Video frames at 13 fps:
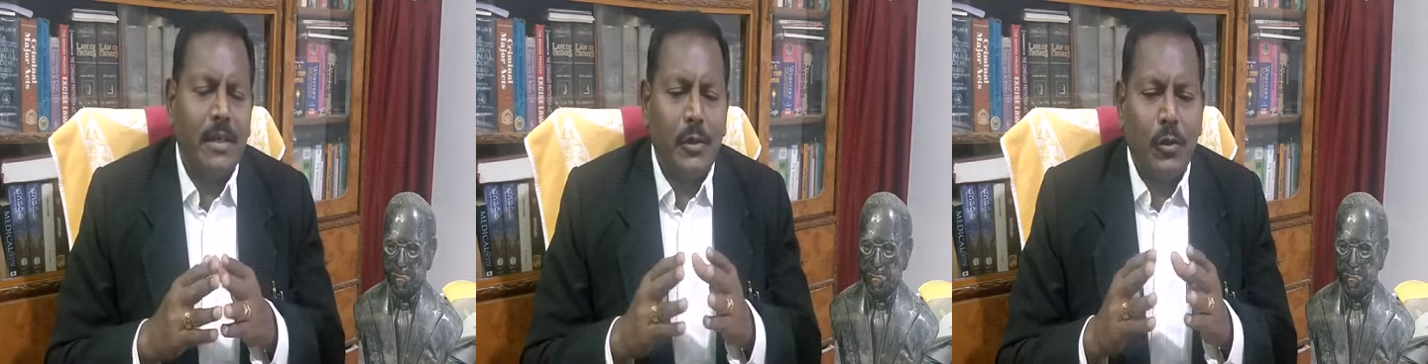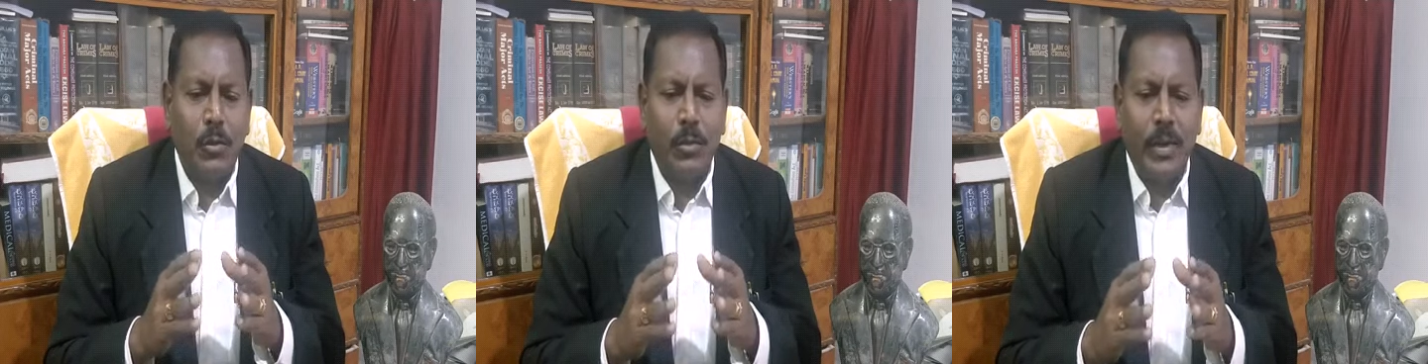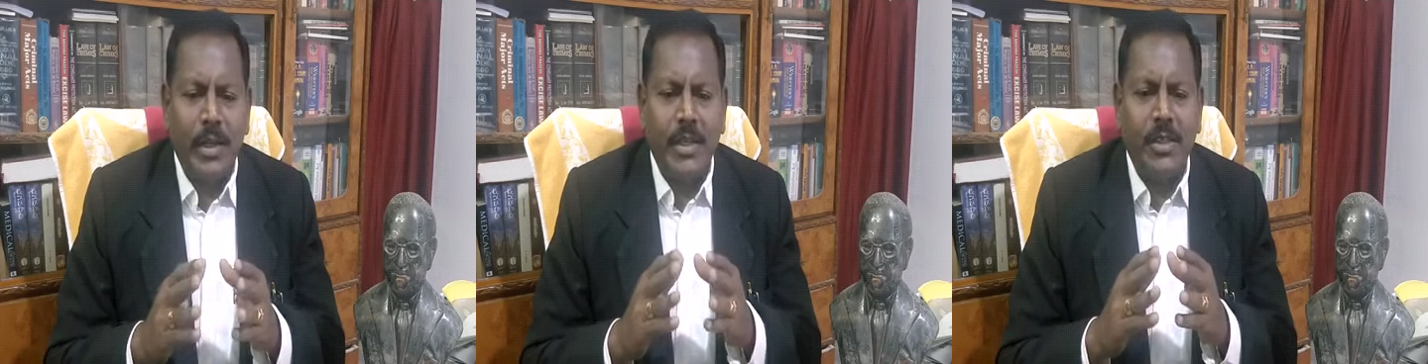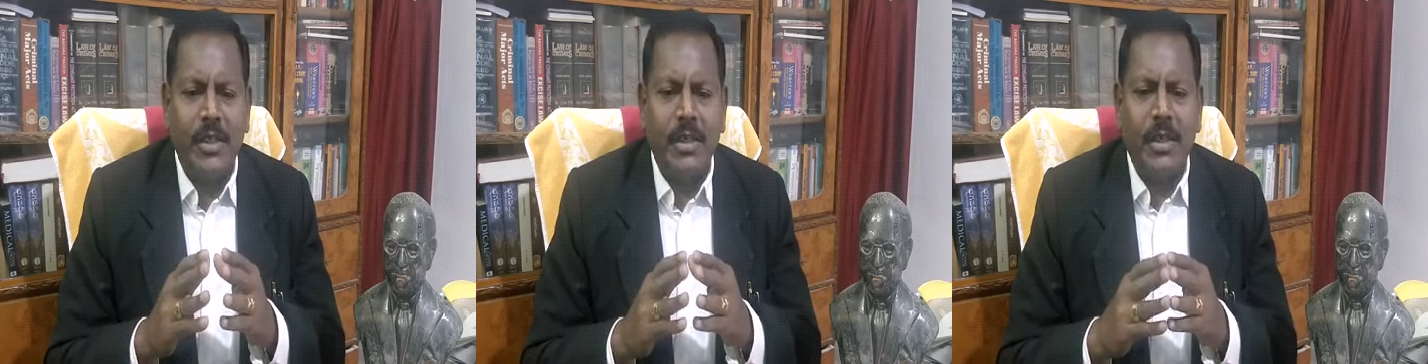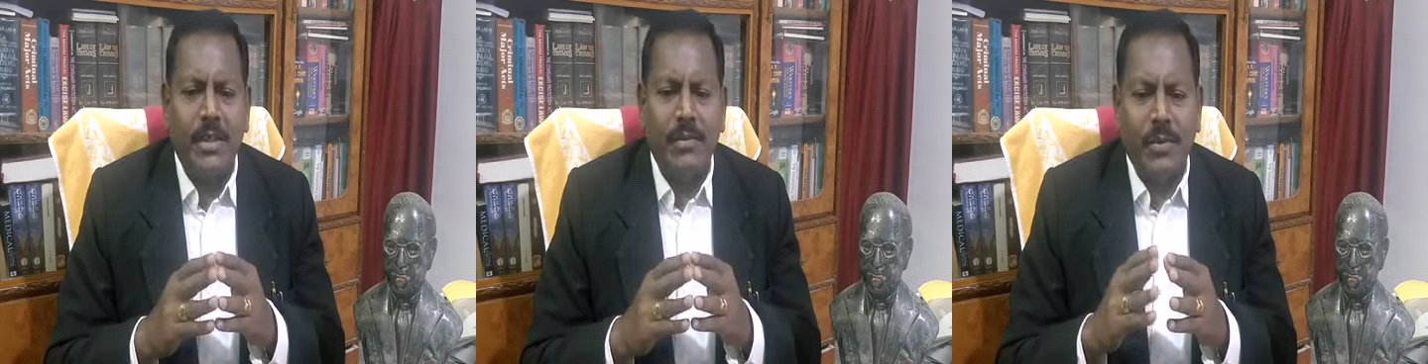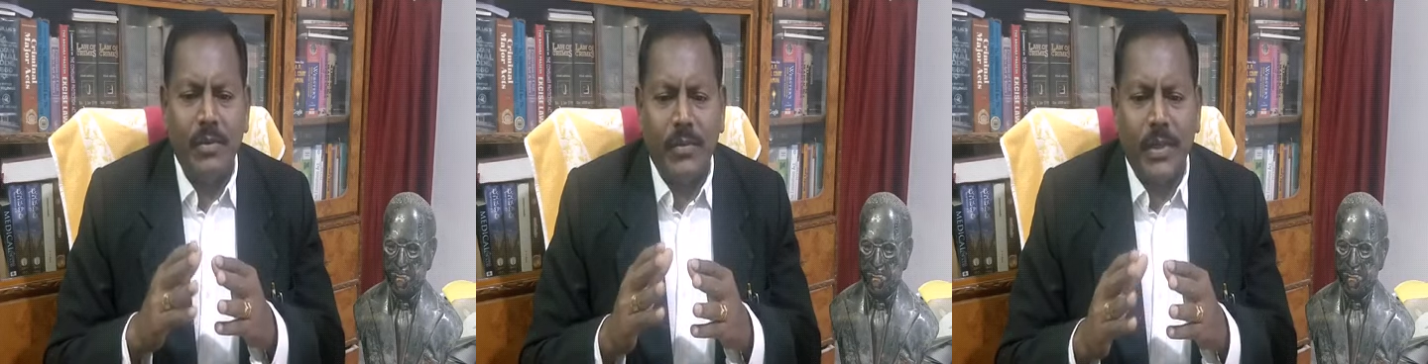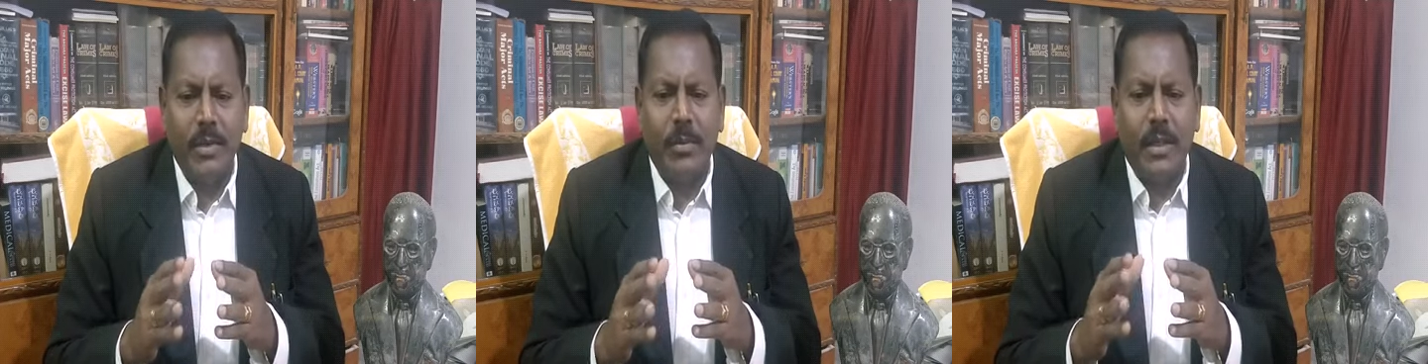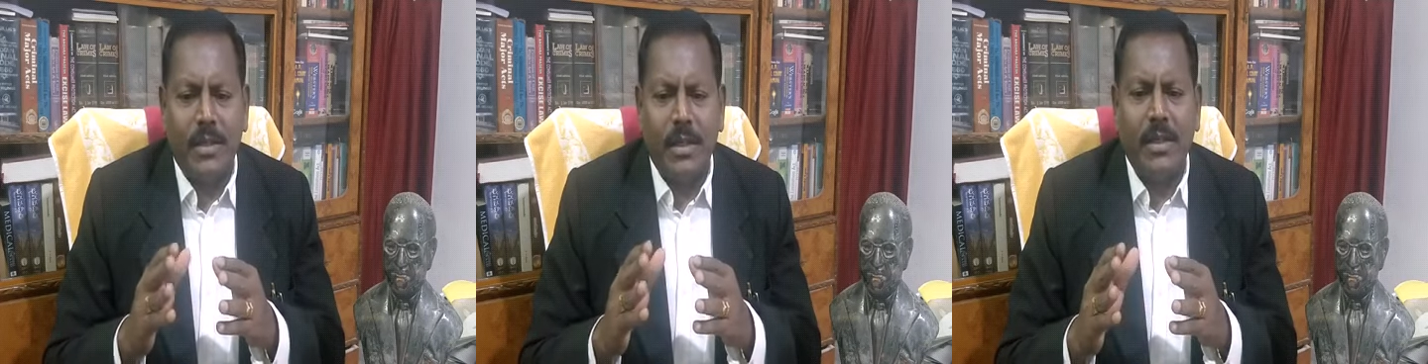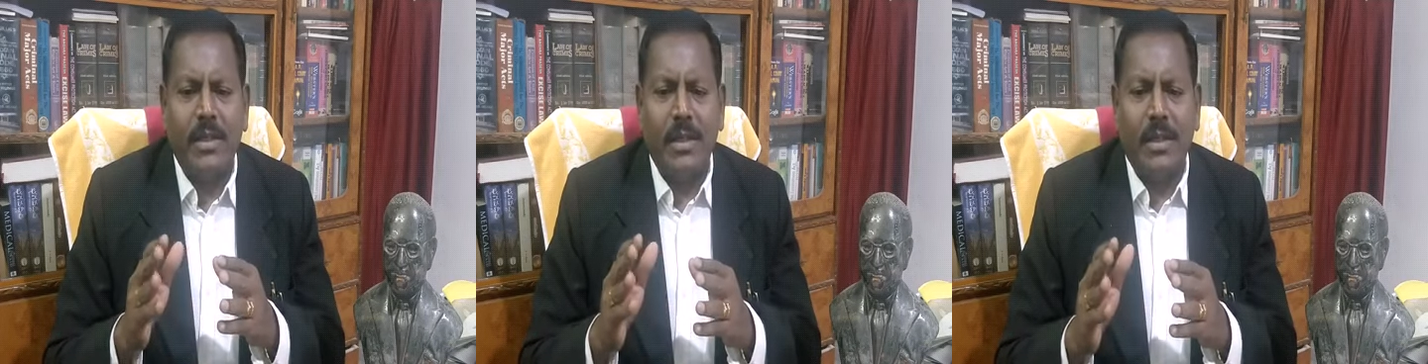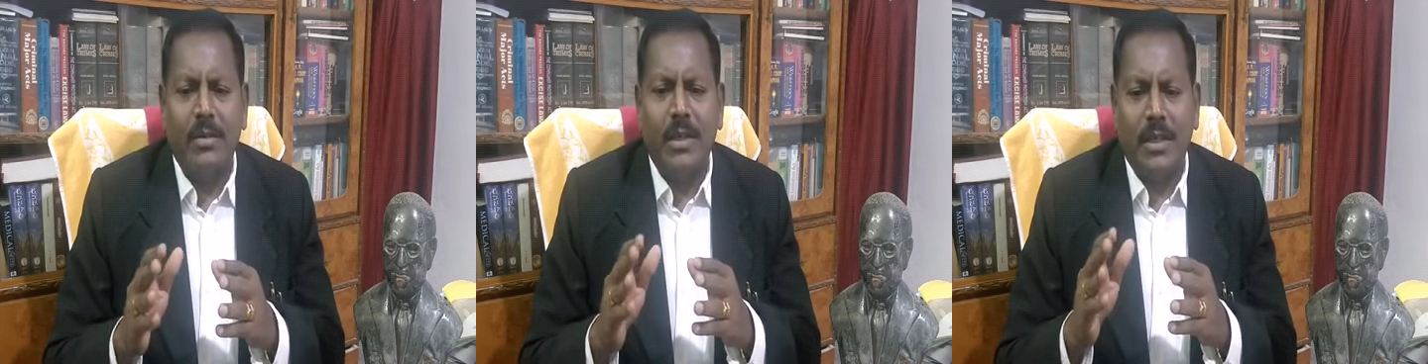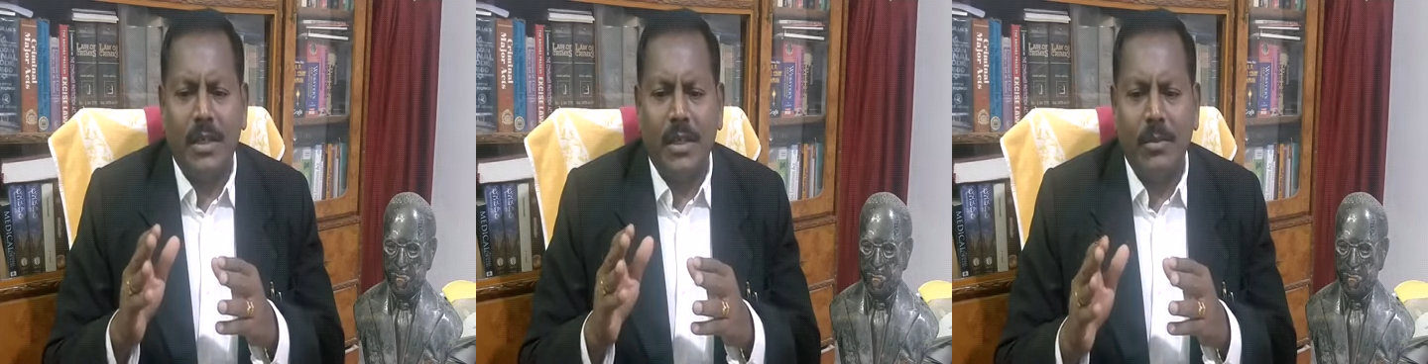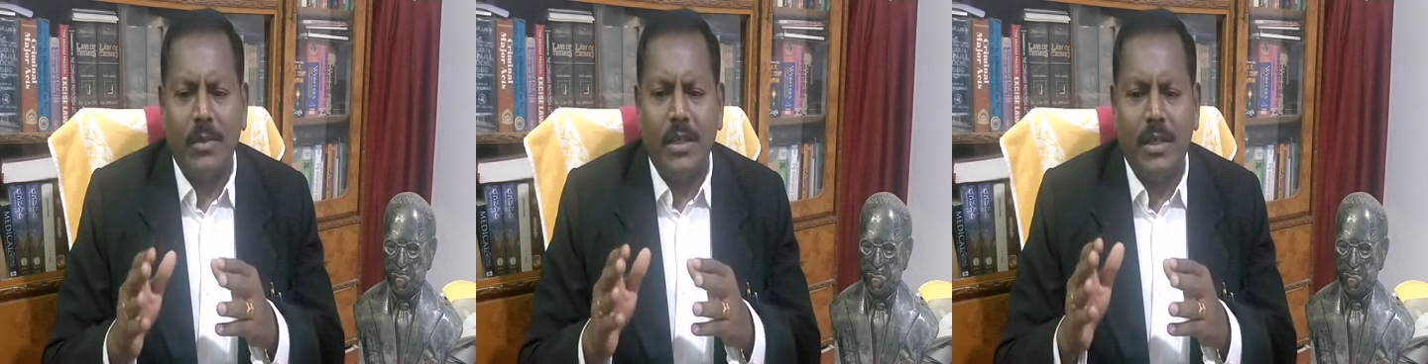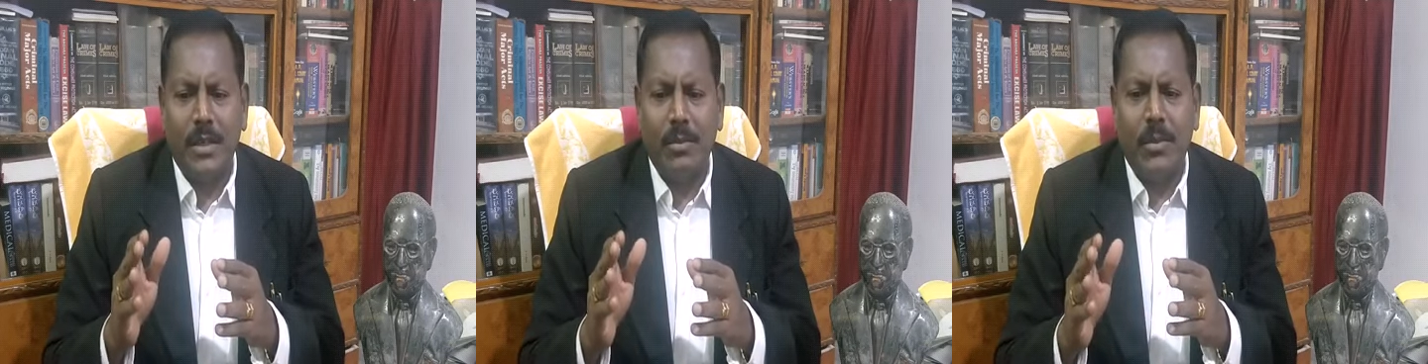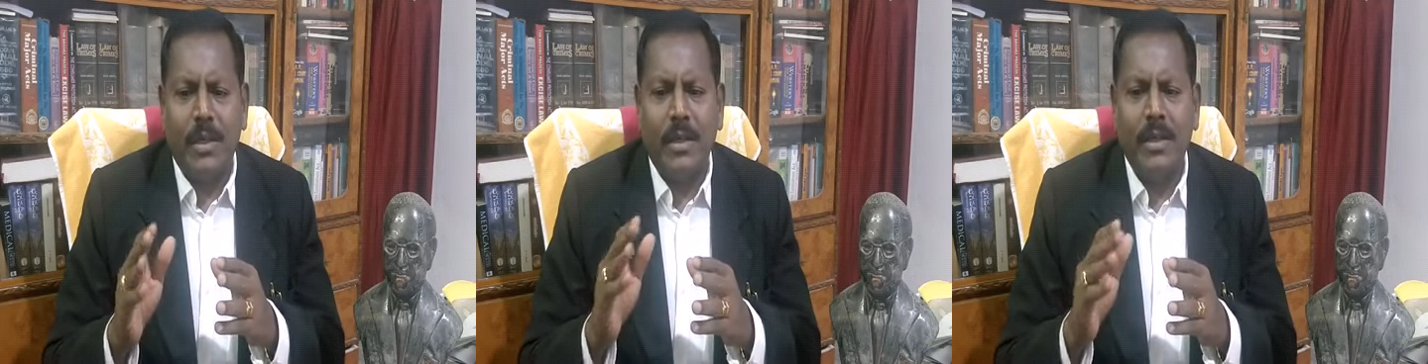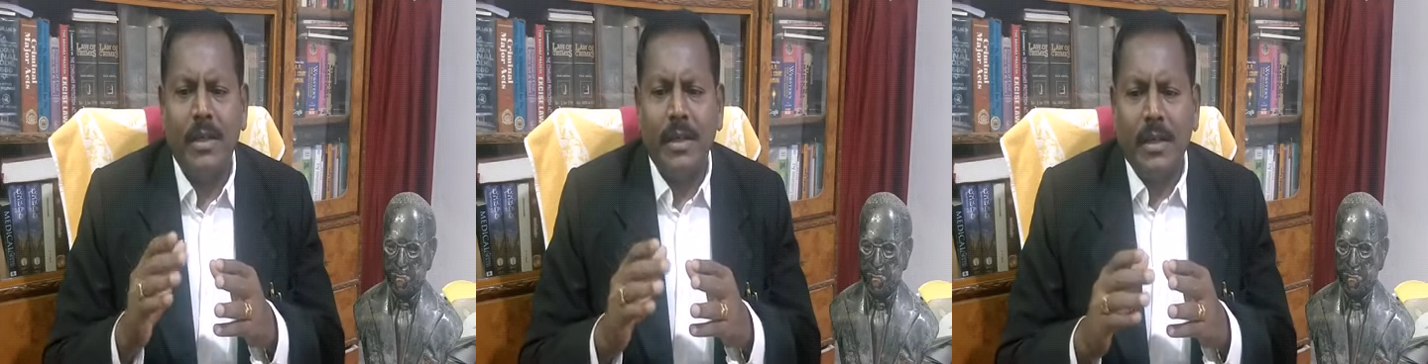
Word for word: to breach the 50% reservation limit set by